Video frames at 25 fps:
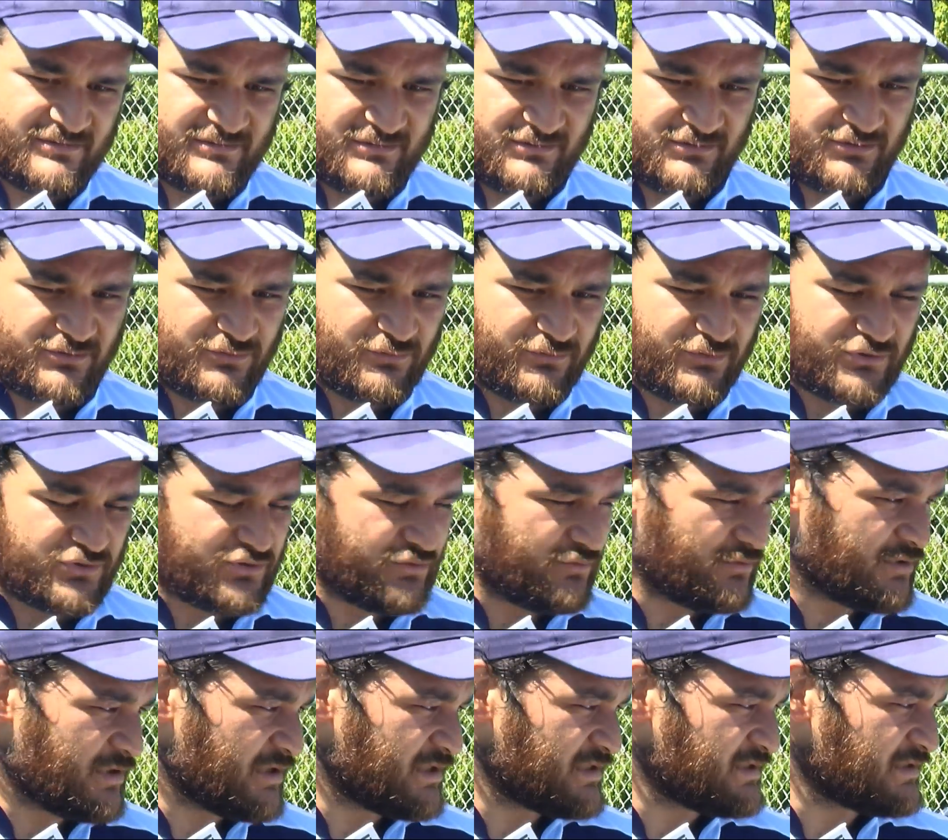learn all the
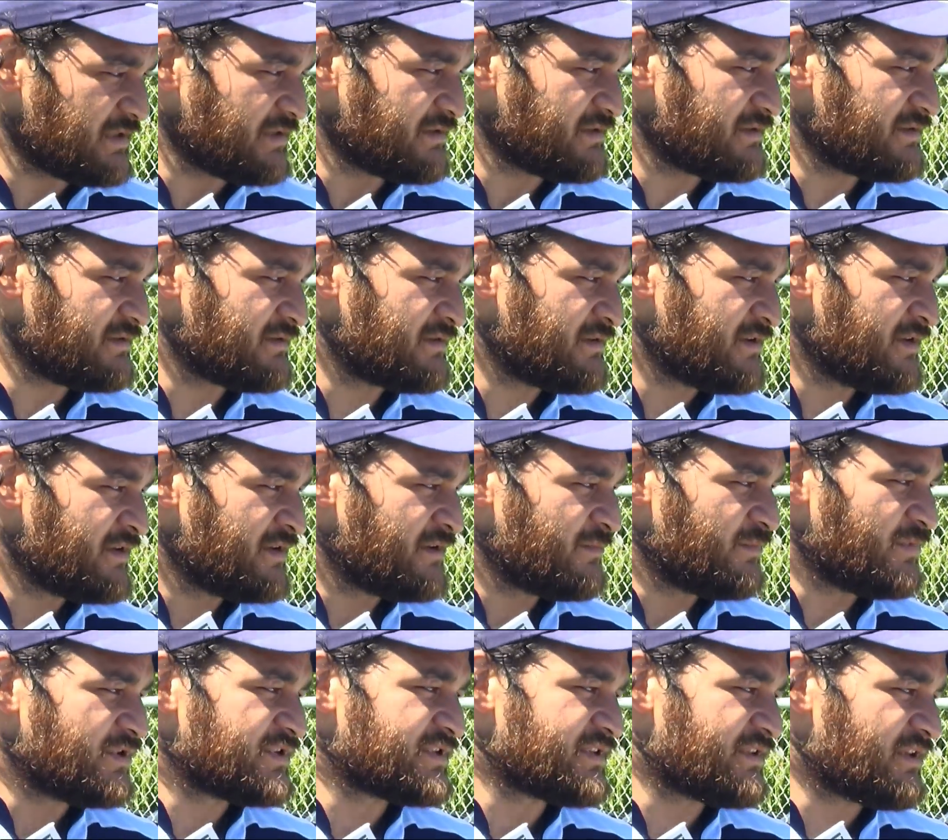shortcuts like
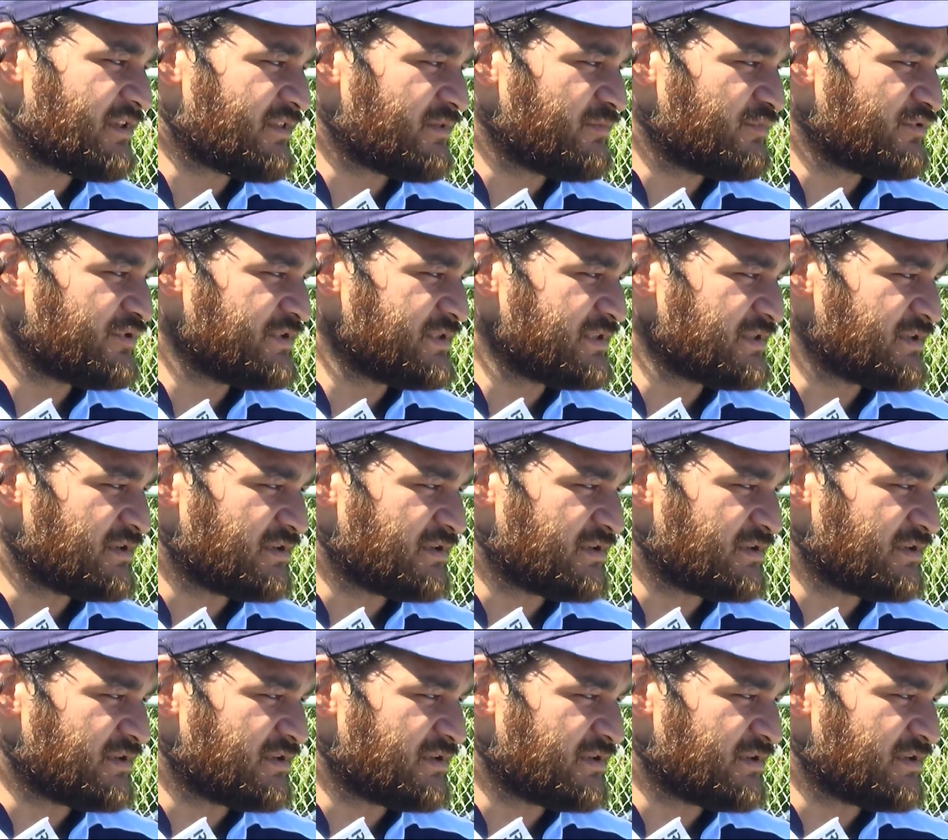most of the other boys.